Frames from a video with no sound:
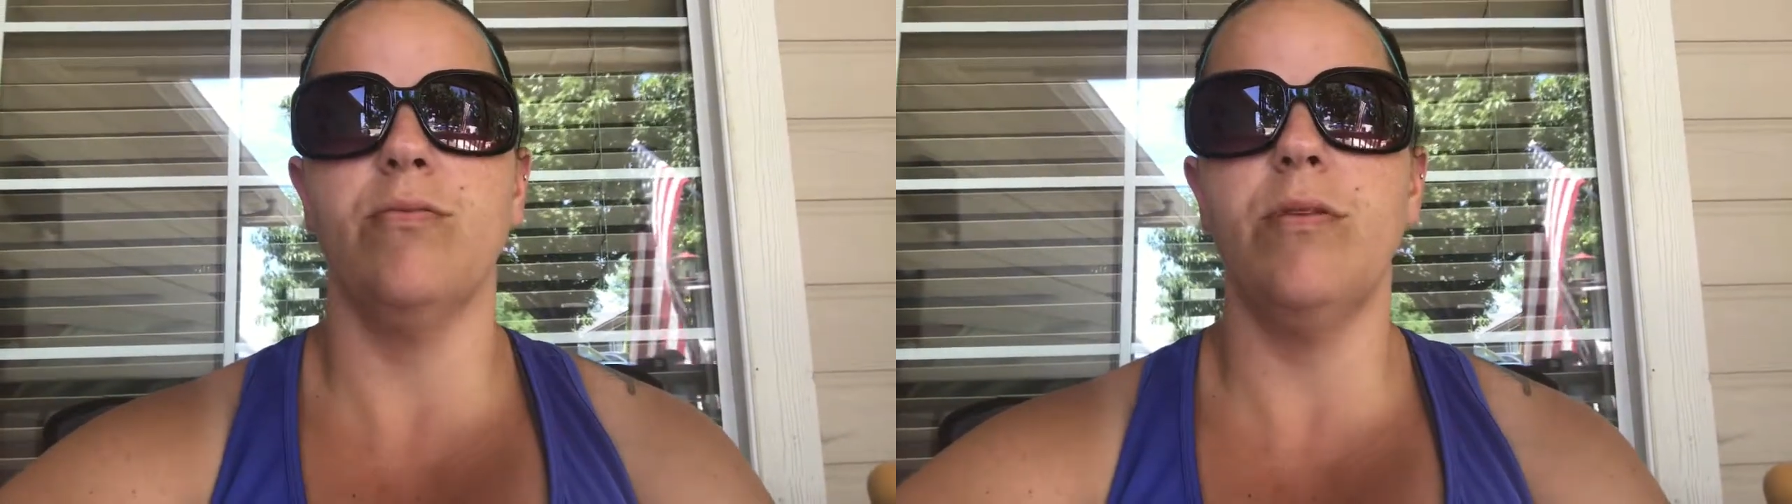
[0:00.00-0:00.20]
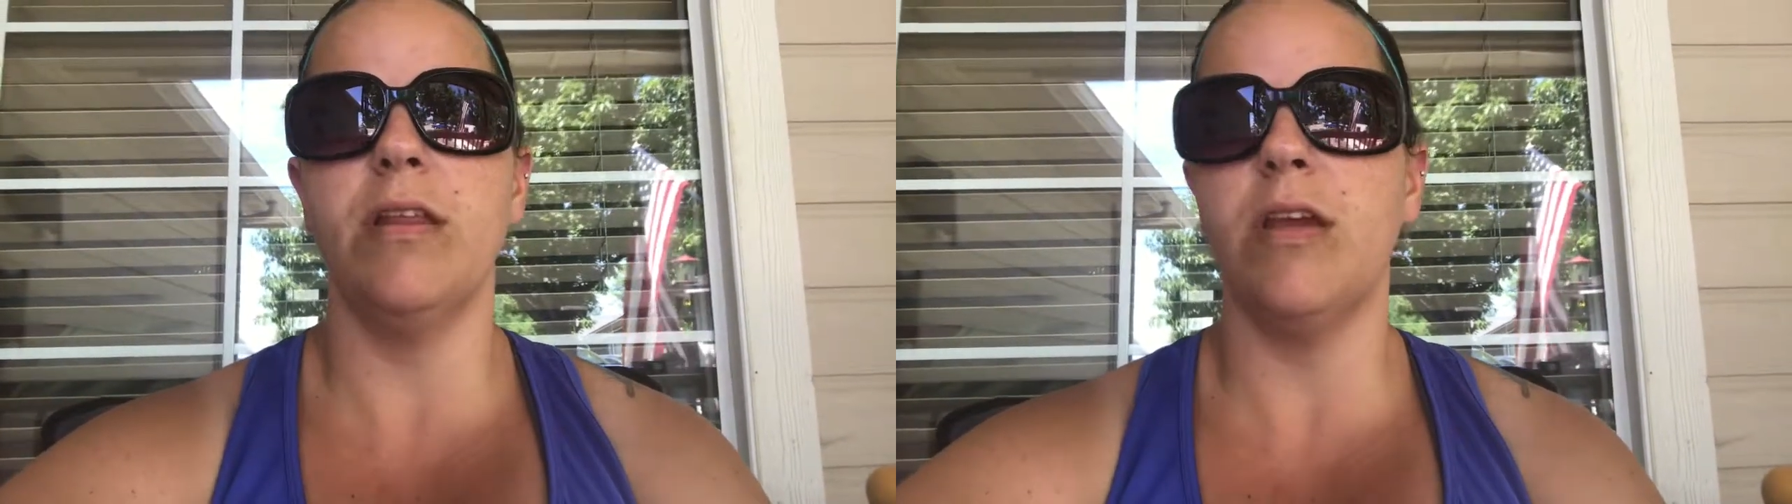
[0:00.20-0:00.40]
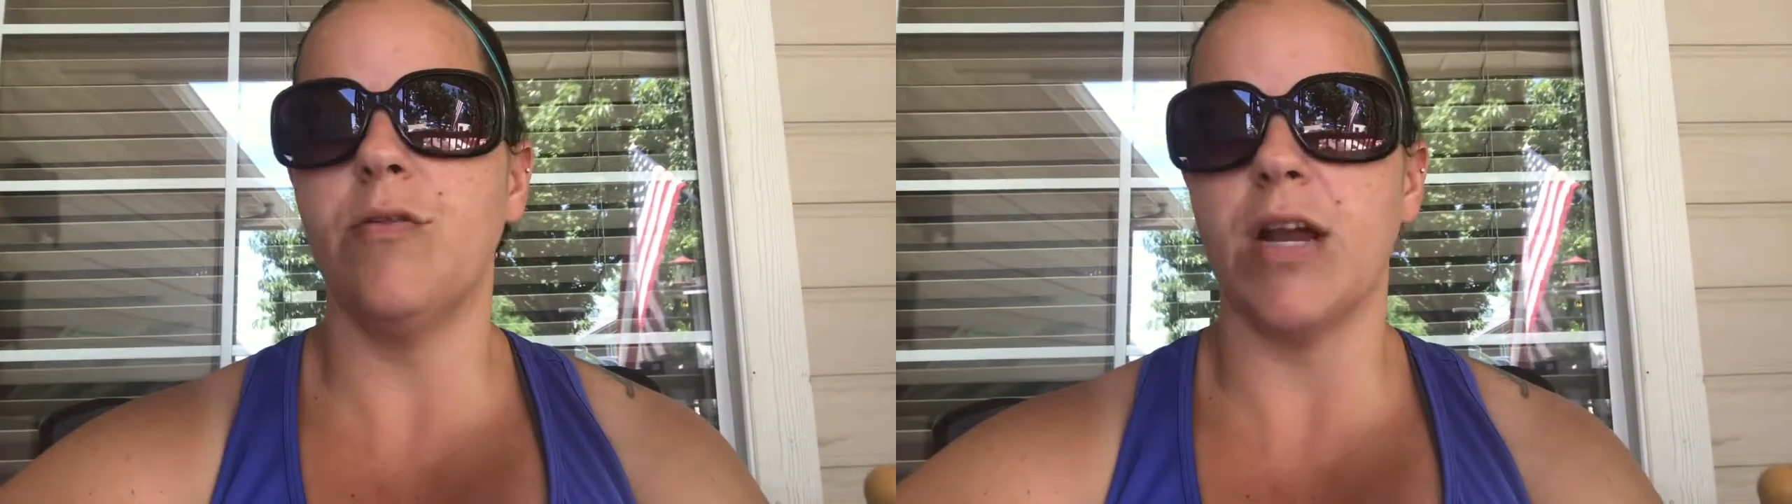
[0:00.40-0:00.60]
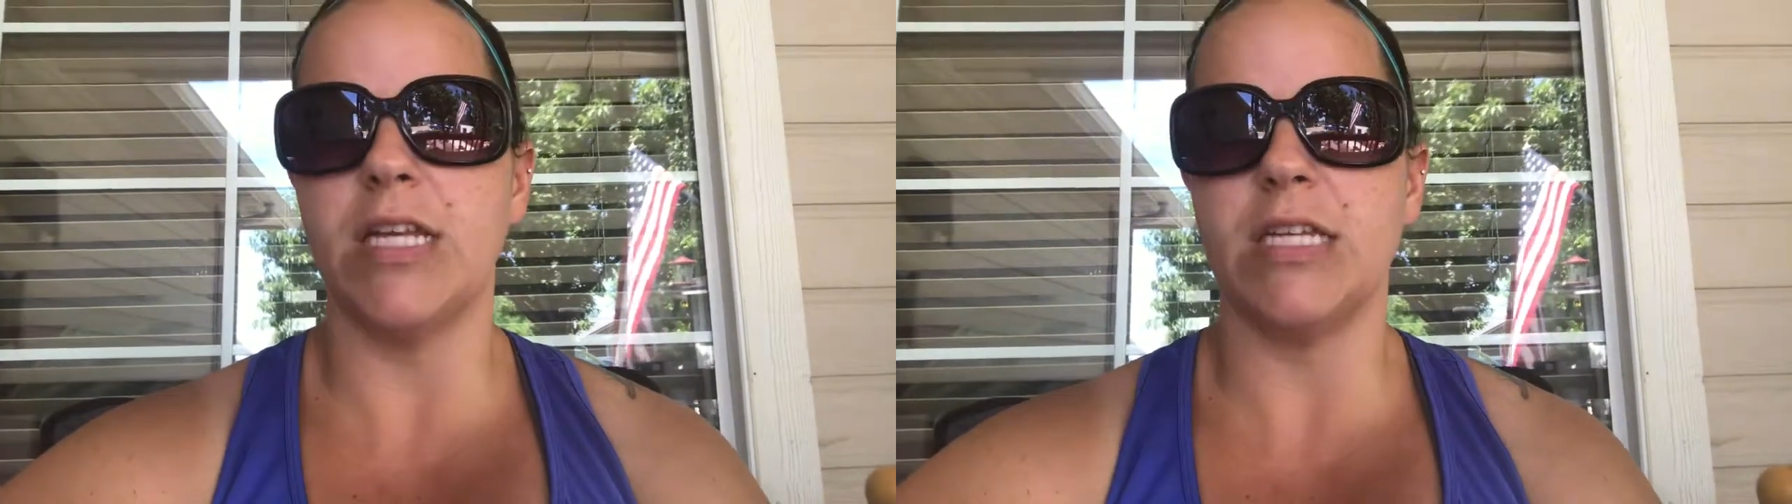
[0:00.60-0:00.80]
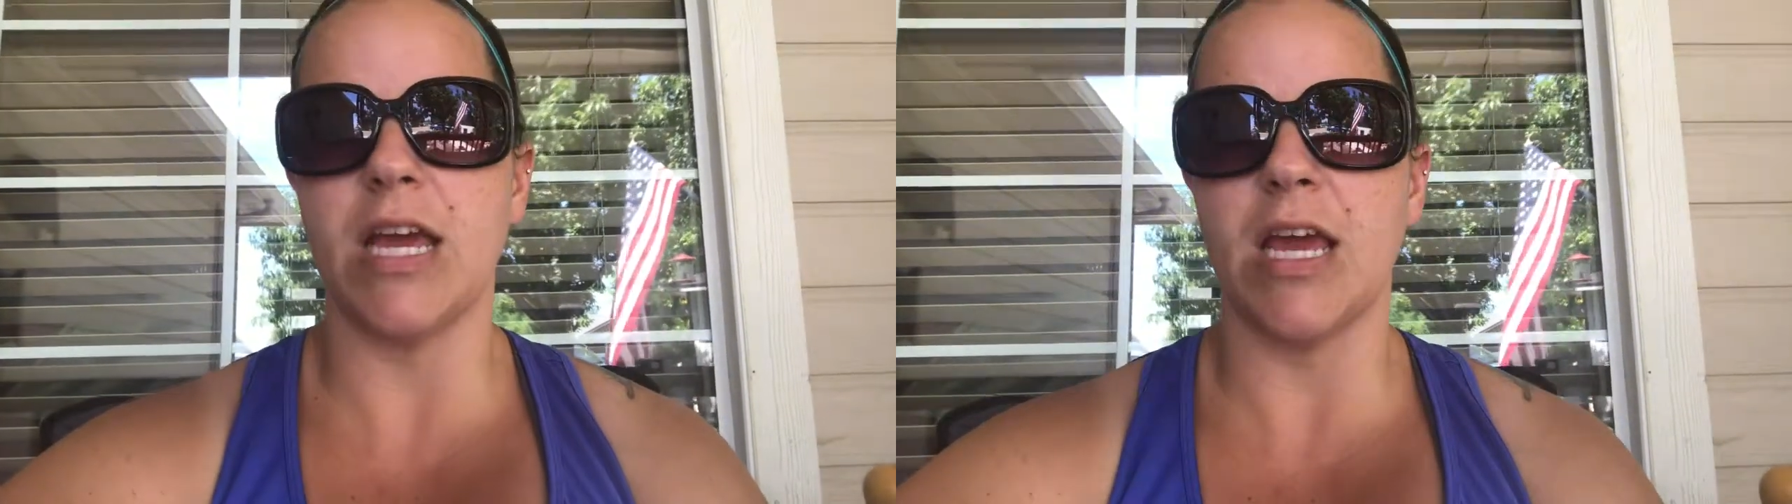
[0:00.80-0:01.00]
really
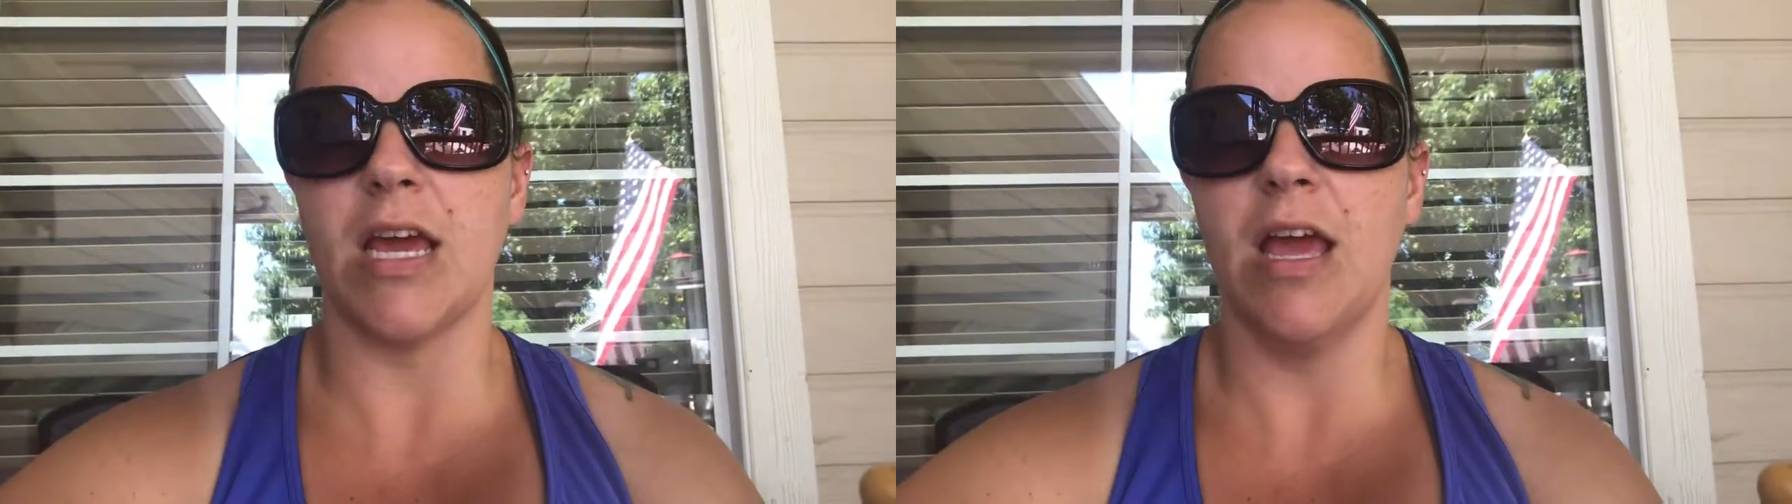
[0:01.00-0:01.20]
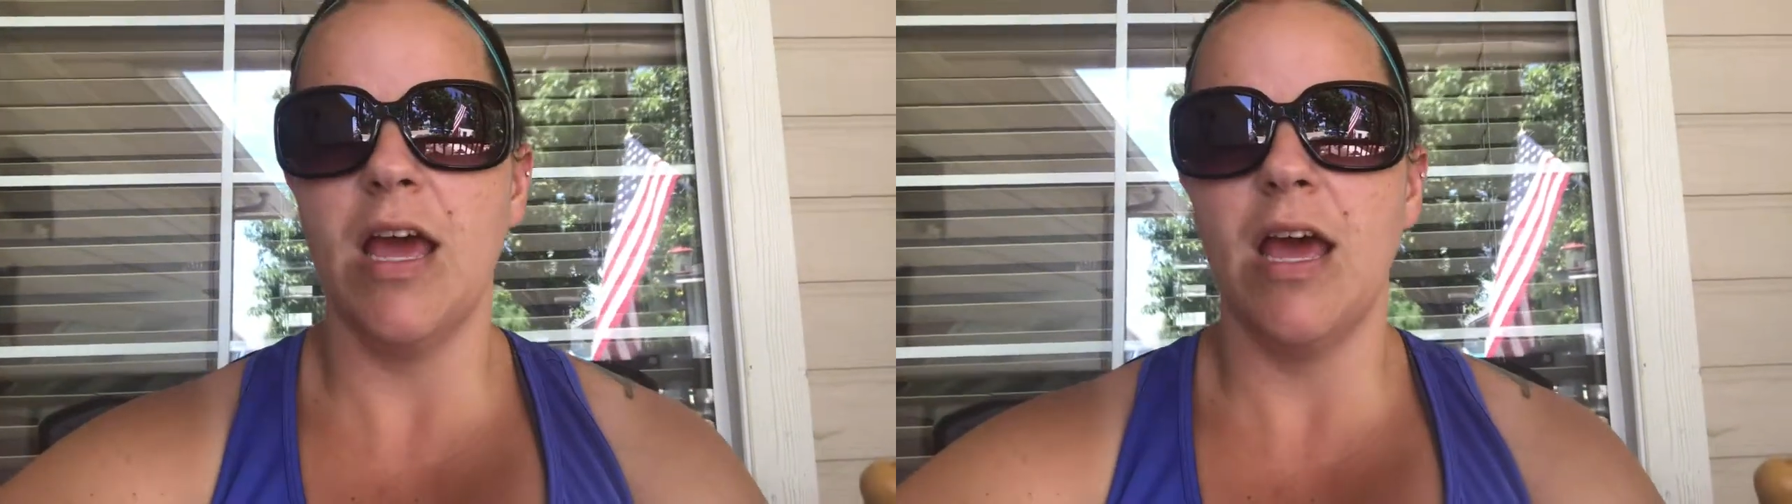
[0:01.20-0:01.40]
great day.